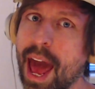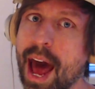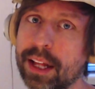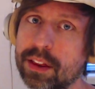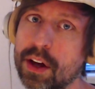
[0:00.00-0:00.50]

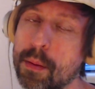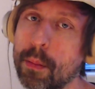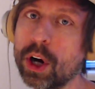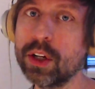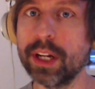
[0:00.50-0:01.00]
at the
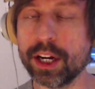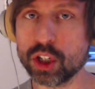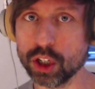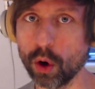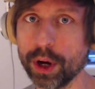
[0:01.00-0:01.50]

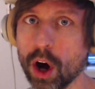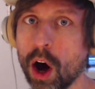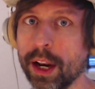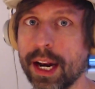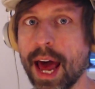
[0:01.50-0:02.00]
modulation going
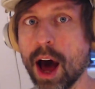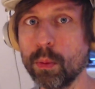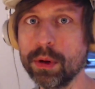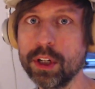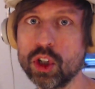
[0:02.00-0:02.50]
on and how
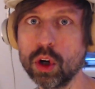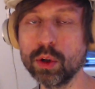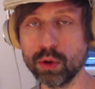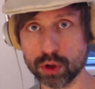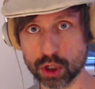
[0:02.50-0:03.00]
Billy Joel
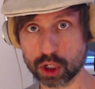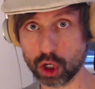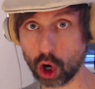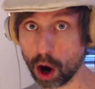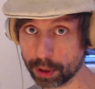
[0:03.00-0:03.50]
uses
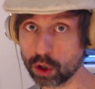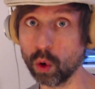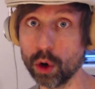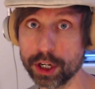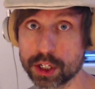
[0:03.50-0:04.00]
common
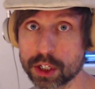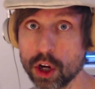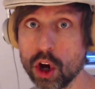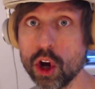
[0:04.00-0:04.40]
chords